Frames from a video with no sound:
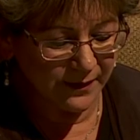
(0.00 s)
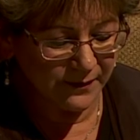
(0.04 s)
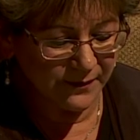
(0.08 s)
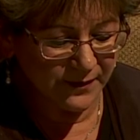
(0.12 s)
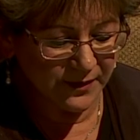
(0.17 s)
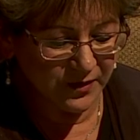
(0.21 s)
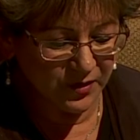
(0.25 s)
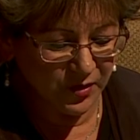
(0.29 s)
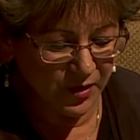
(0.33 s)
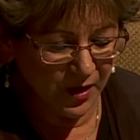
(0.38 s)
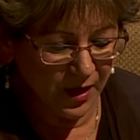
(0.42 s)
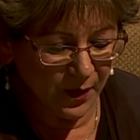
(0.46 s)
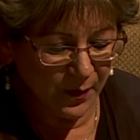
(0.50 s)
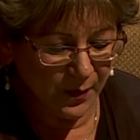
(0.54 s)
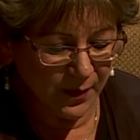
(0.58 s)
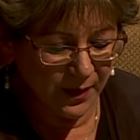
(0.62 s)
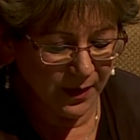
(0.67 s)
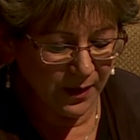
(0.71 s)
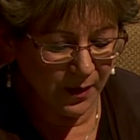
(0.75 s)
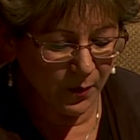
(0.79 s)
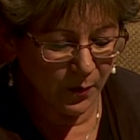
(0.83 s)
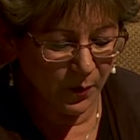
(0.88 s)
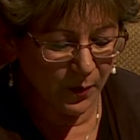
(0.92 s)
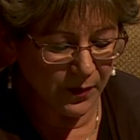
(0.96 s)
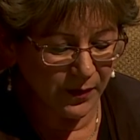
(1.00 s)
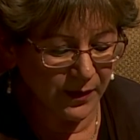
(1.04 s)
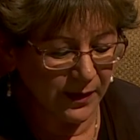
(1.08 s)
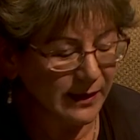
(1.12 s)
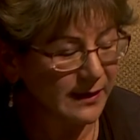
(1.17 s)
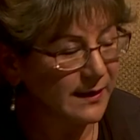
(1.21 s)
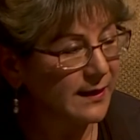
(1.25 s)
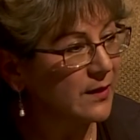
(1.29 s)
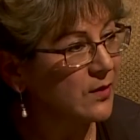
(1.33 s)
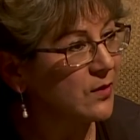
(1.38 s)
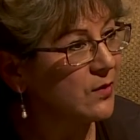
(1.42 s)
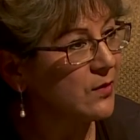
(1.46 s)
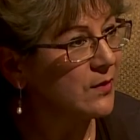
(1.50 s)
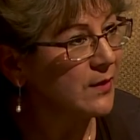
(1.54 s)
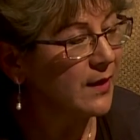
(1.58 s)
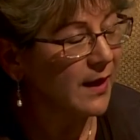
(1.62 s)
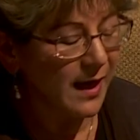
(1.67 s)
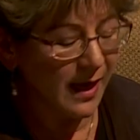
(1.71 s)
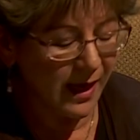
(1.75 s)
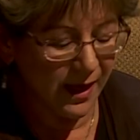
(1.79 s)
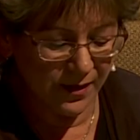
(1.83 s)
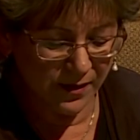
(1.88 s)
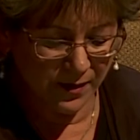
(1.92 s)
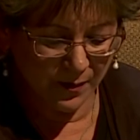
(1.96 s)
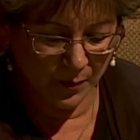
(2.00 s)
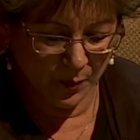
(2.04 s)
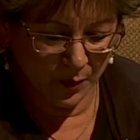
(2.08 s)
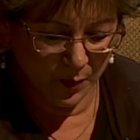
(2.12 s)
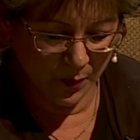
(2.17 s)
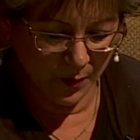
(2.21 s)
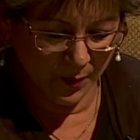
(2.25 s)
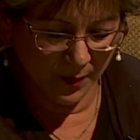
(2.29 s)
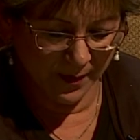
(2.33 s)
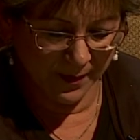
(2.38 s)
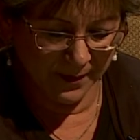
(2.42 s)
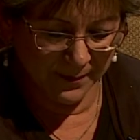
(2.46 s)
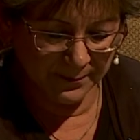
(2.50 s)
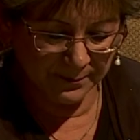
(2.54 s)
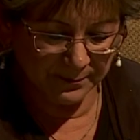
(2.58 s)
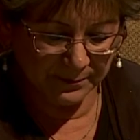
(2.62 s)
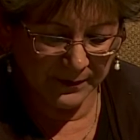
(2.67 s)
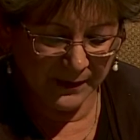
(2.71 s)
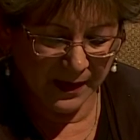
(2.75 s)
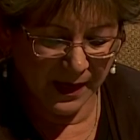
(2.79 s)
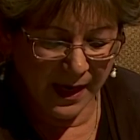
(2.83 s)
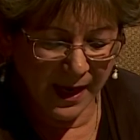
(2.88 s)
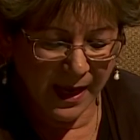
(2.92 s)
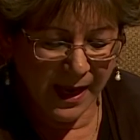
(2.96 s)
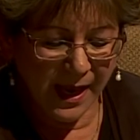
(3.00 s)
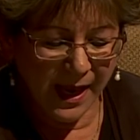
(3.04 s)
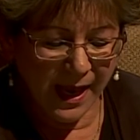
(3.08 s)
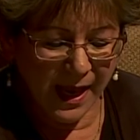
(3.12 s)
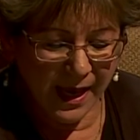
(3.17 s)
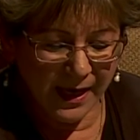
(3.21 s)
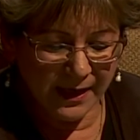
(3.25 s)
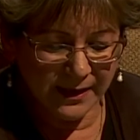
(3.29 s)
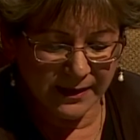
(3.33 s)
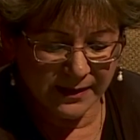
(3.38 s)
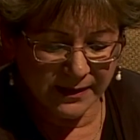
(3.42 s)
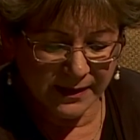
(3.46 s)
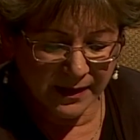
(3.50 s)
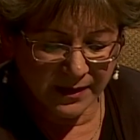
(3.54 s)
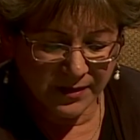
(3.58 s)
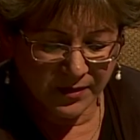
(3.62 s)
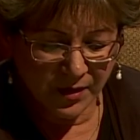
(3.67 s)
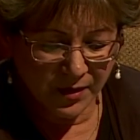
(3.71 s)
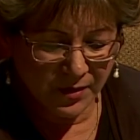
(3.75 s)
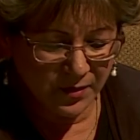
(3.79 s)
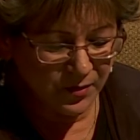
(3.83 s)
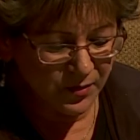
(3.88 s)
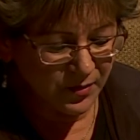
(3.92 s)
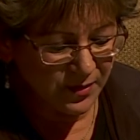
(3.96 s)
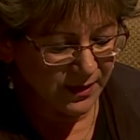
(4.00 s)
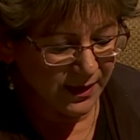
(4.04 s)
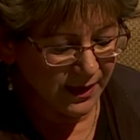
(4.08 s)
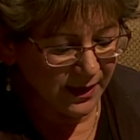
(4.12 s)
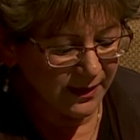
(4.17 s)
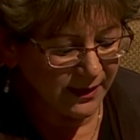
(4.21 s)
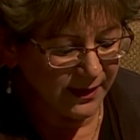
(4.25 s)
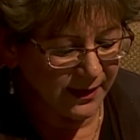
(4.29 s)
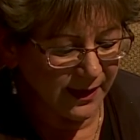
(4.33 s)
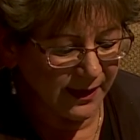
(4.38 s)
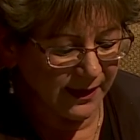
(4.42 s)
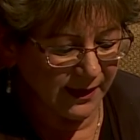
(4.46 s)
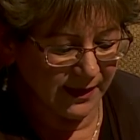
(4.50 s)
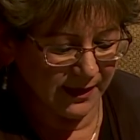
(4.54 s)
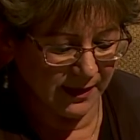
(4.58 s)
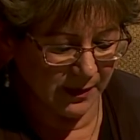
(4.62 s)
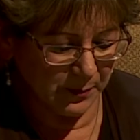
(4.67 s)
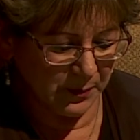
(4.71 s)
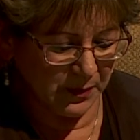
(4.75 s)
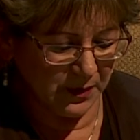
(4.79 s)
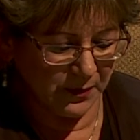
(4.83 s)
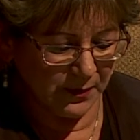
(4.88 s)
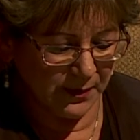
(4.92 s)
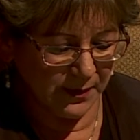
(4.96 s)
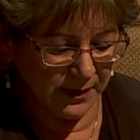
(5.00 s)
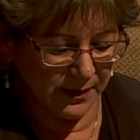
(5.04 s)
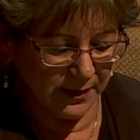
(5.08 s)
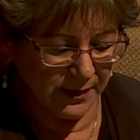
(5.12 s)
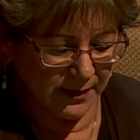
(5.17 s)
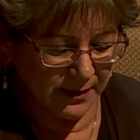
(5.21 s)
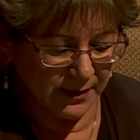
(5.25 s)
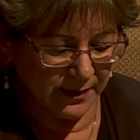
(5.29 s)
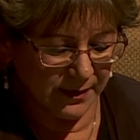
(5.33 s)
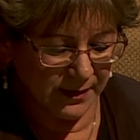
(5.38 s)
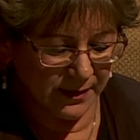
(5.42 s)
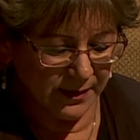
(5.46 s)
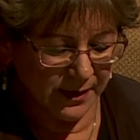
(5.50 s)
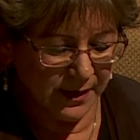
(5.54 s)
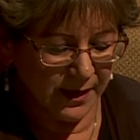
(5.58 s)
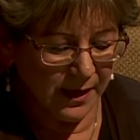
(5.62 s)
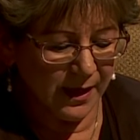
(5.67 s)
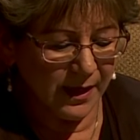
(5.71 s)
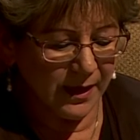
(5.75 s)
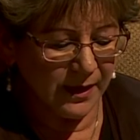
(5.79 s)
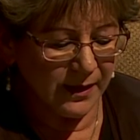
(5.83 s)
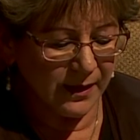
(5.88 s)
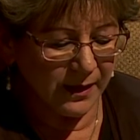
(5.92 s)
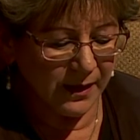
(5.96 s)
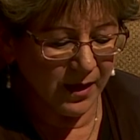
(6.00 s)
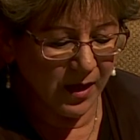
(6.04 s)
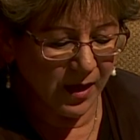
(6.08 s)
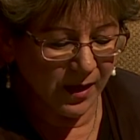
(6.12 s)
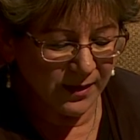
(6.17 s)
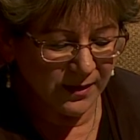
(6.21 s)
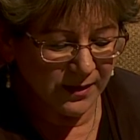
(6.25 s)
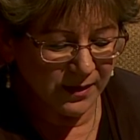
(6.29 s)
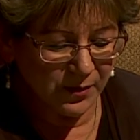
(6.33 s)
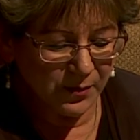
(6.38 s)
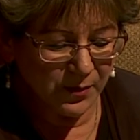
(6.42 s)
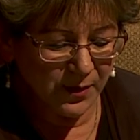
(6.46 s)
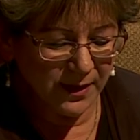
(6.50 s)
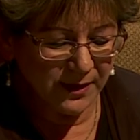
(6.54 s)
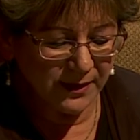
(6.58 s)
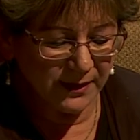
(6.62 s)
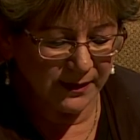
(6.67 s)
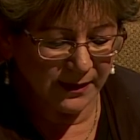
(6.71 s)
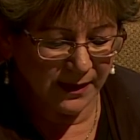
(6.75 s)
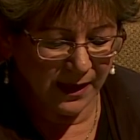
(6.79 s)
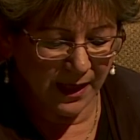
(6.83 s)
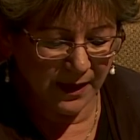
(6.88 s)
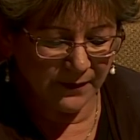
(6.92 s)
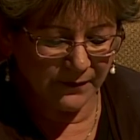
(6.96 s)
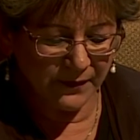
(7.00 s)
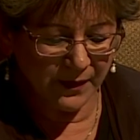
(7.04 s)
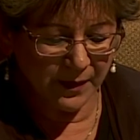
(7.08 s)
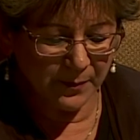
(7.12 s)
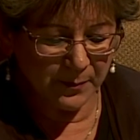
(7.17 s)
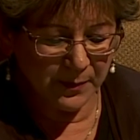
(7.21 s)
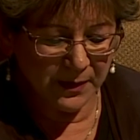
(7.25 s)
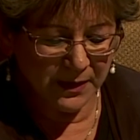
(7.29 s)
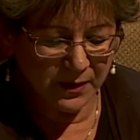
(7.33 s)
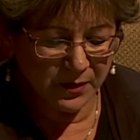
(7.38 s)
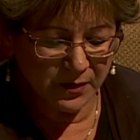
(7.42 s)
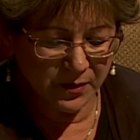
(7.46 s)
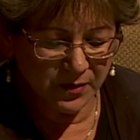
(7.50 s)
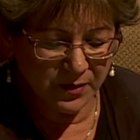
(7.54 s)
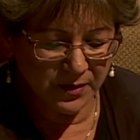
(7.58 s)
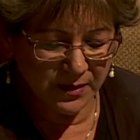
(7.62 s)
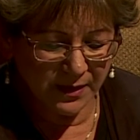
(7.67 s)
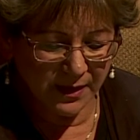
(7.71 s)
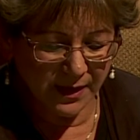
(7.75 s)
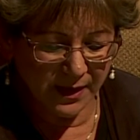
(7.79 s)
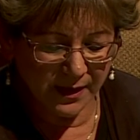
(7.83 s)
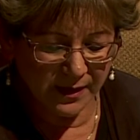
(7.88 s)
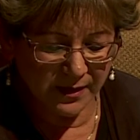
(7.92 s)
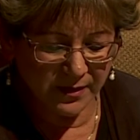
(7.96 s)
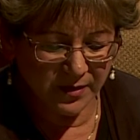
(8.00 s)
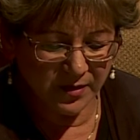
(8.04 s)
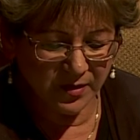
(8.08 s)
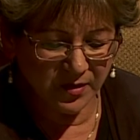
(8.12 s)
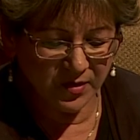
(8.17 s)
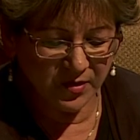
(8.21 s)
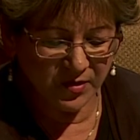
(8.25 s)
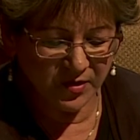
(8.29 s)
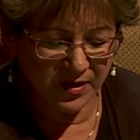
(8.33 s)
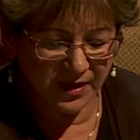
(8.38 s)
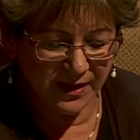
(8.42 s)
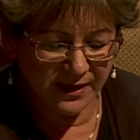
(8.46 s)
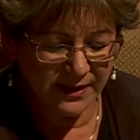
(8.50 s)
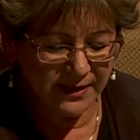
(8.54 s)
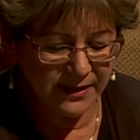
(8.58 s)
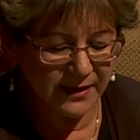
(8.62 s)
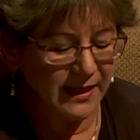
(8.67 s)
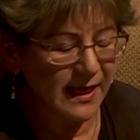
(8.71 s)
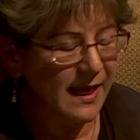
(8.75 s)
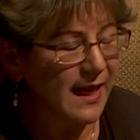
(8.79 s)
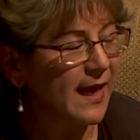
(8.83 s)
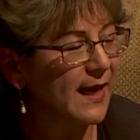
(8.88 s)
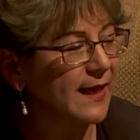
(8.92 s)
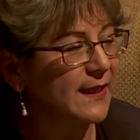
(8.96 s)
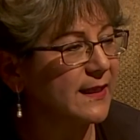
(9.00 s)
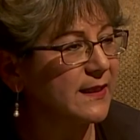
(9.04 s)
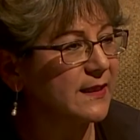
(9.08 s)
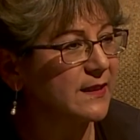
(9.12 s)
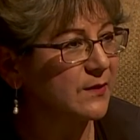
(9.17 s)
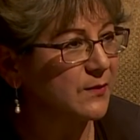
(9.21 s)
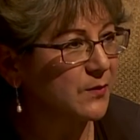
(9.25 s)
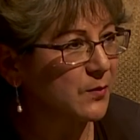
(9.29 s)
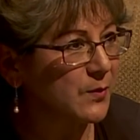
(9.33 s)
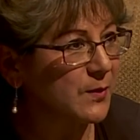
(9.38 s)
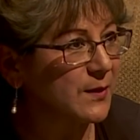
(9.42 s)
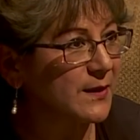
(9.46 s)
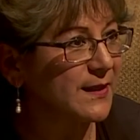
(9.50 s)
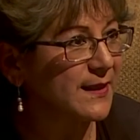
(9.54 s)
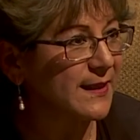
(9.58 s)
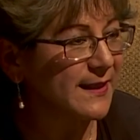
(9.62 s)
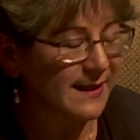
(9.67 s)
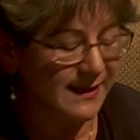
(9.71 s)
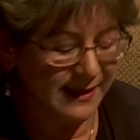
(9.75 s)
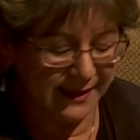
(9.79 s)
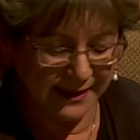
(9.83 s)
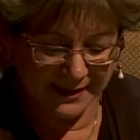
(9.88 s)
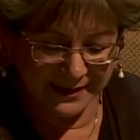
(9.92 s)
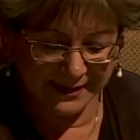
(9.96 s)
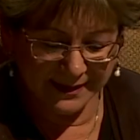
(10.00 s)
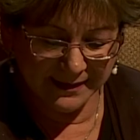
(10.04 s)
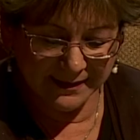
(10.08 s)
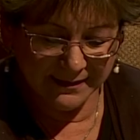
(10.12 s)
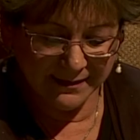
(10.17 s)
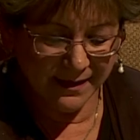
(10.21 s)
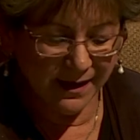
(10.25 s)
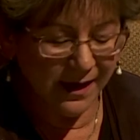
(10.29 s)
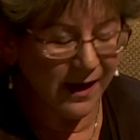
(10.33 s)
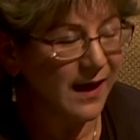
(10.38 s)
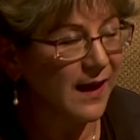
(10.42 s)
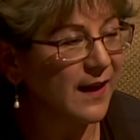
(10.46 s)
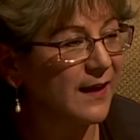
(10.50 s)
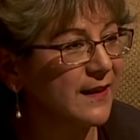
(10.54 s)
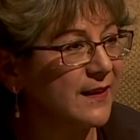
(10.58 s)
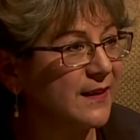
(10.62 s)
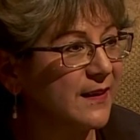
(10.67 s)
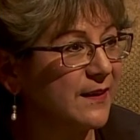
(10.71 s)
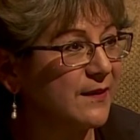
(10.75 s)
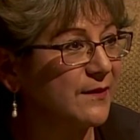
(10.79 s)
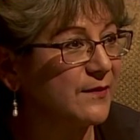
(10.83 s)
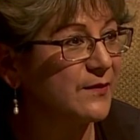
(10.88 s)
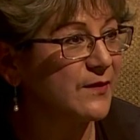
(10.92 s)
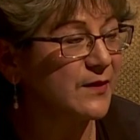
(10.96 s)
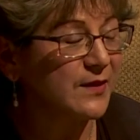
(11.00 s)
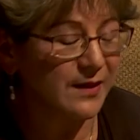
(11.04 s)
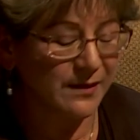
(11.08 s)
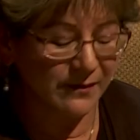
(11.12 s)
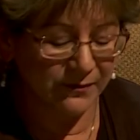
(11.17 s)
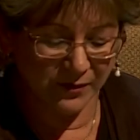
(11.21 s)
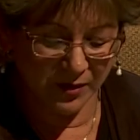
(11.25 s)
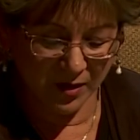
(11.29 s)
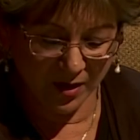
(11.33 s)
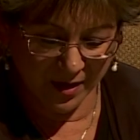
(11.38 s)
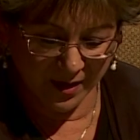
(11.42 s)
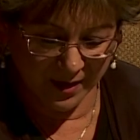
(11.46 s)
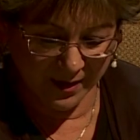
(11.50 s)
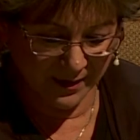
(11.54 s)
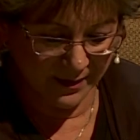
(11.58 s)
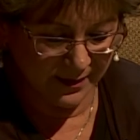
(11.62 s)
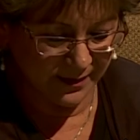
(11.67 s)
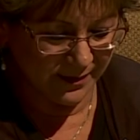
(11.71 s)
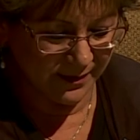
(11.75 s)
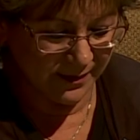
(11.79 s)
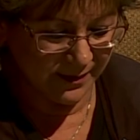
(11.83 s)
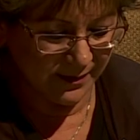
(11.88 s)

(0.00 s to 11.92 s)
of sharing with the little and the poor. As such understanding and experience, the consecrated life appears to us just as it really is, a gift of God.